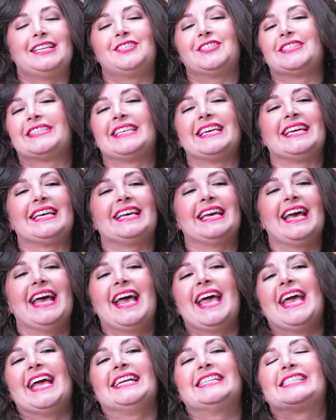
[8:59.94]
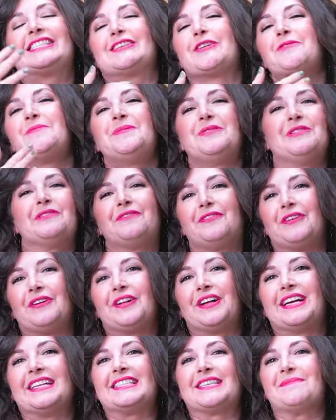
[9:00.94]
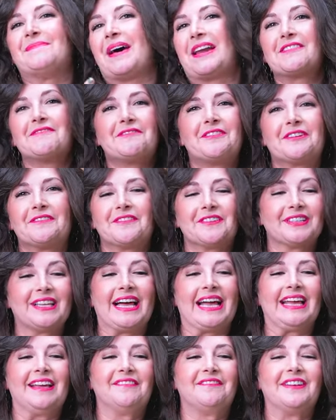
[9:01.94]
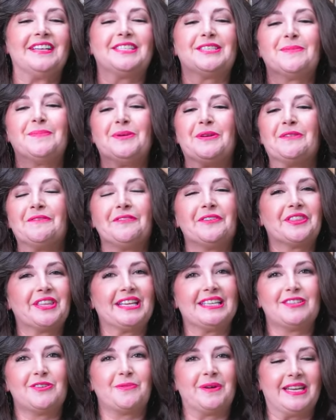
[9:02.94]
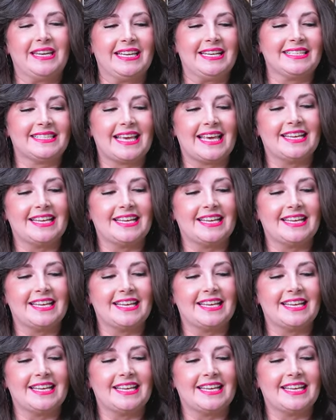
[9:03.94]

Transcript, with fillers: I just think it's so beautiful. It's a metaphor for life. It's a beautiful thing to witness.